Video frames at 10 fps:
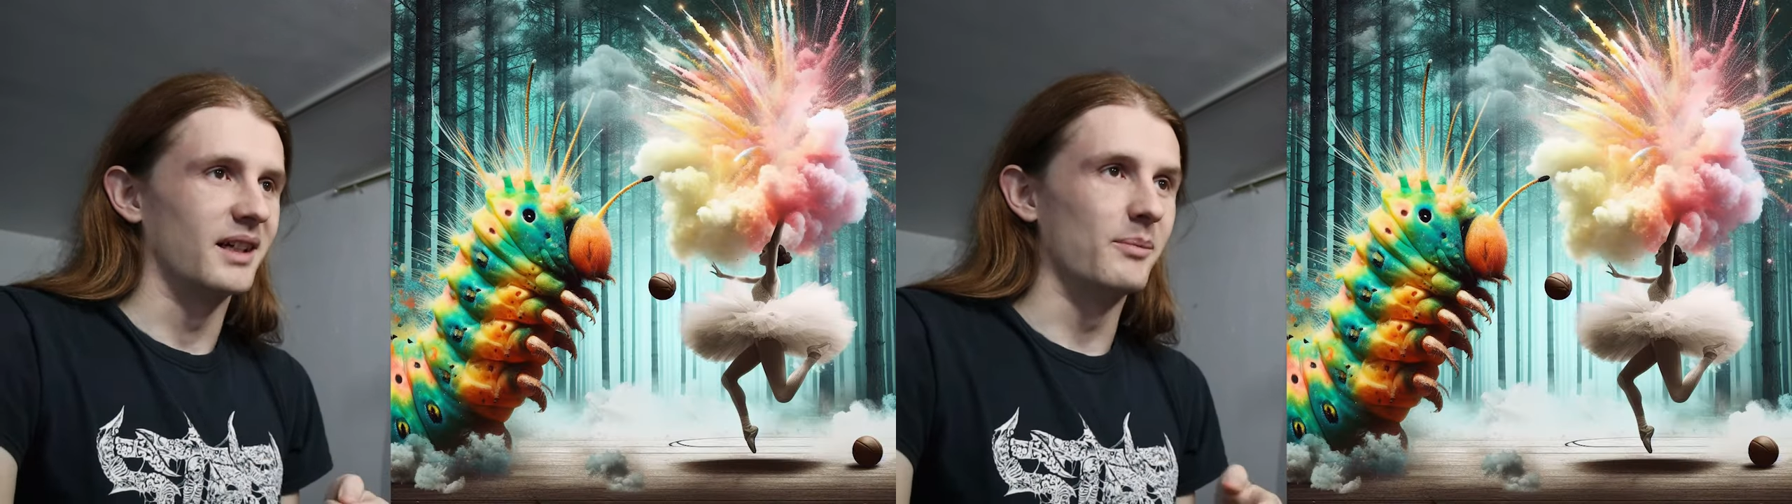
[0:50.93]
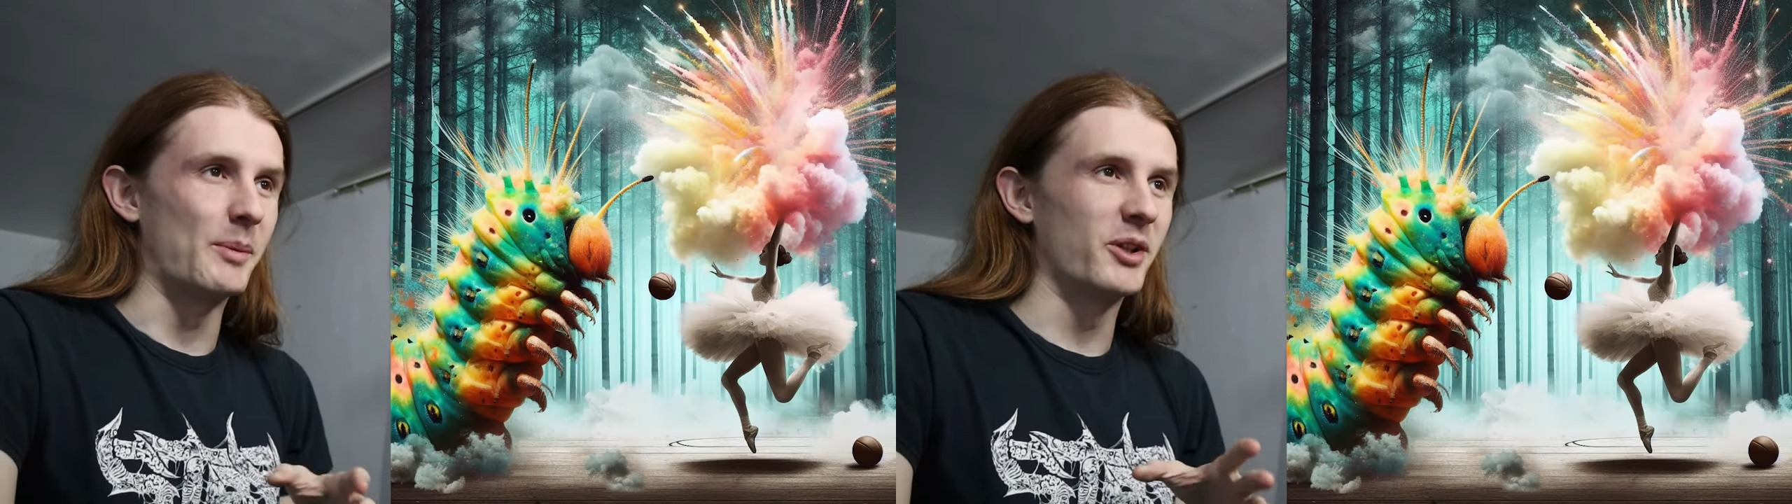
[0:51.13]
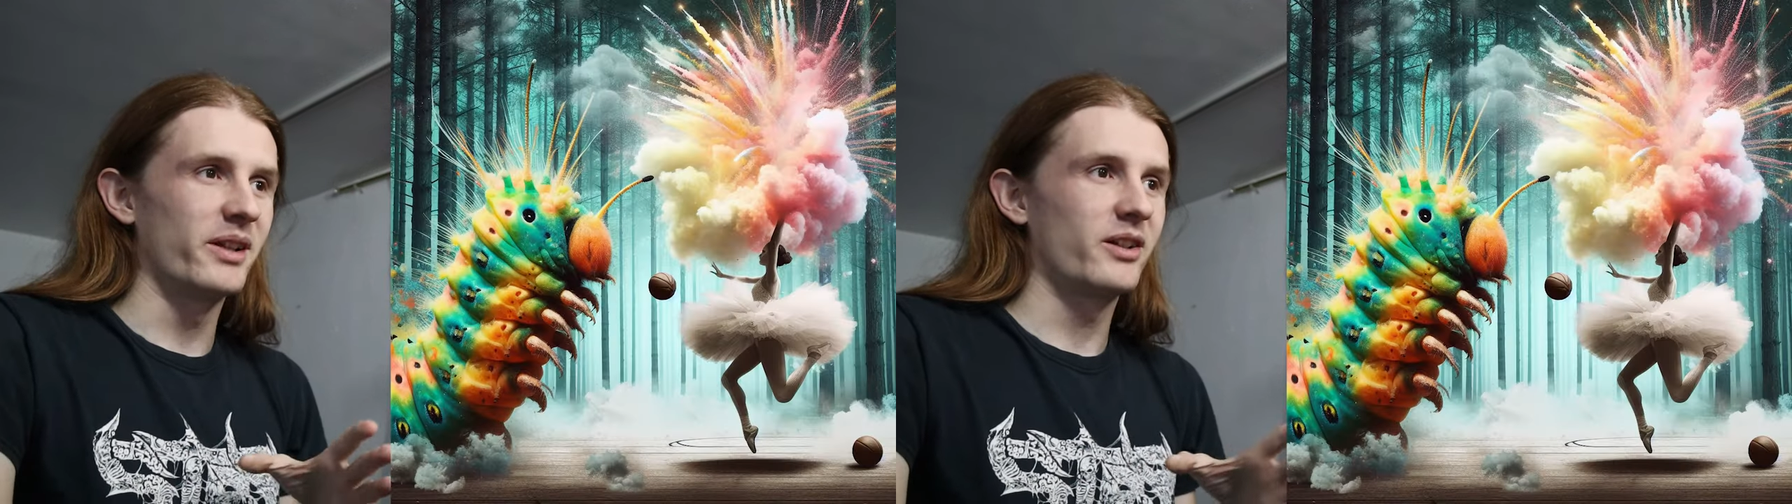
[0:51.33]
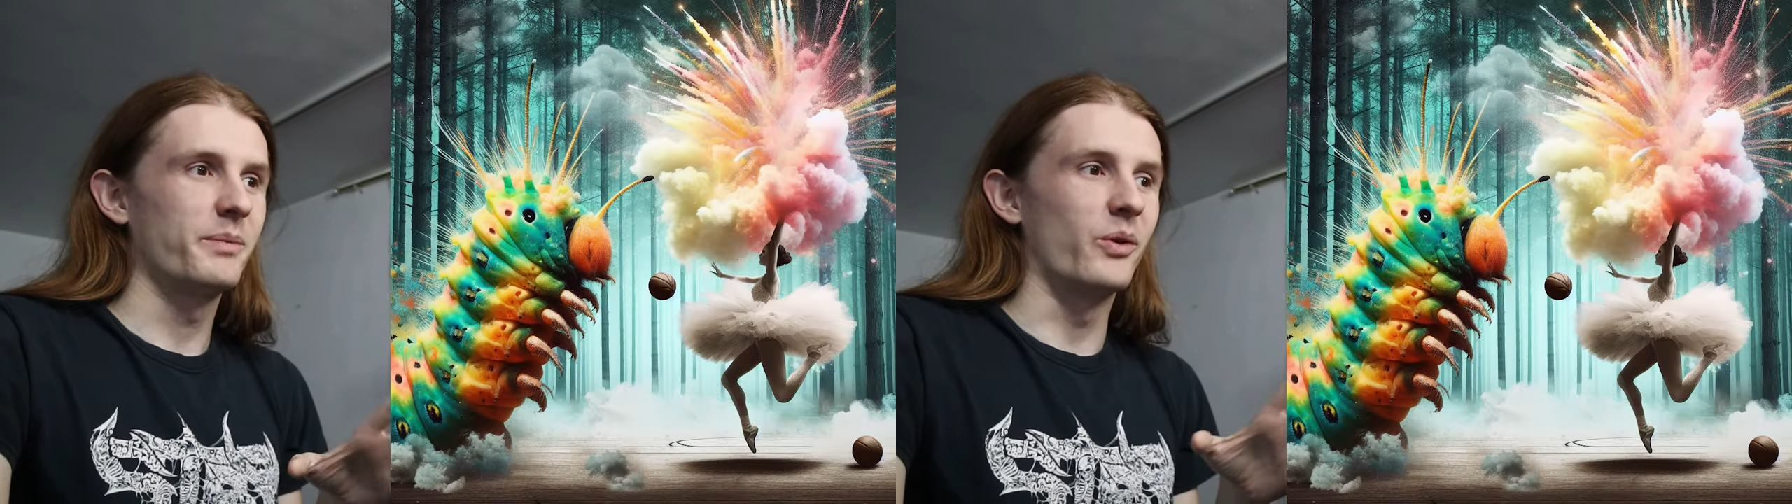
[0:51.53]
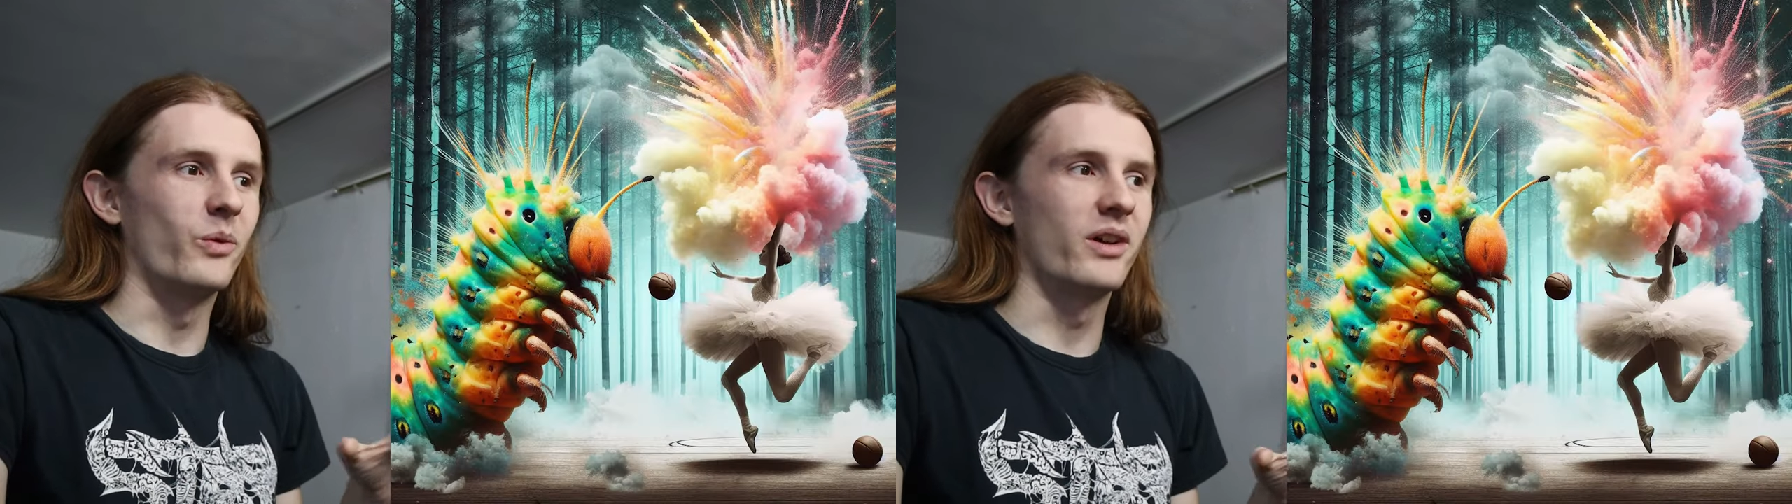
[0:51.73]
I'm a
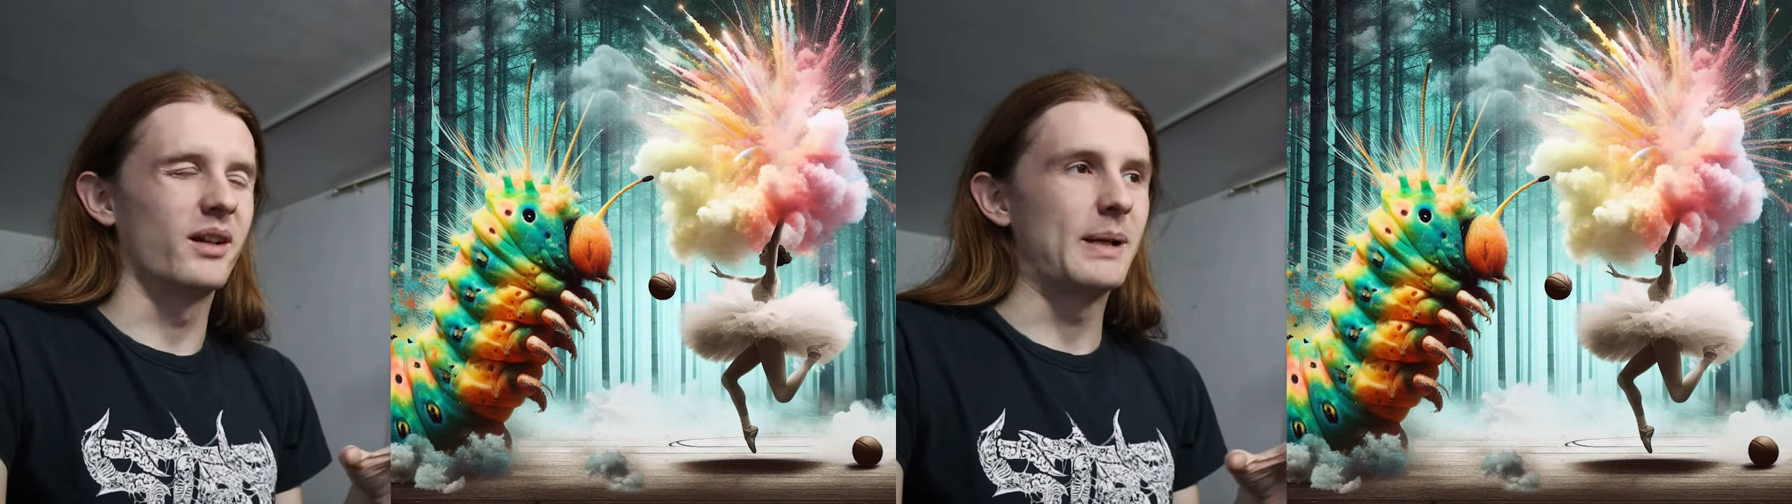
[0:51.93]
little bit worried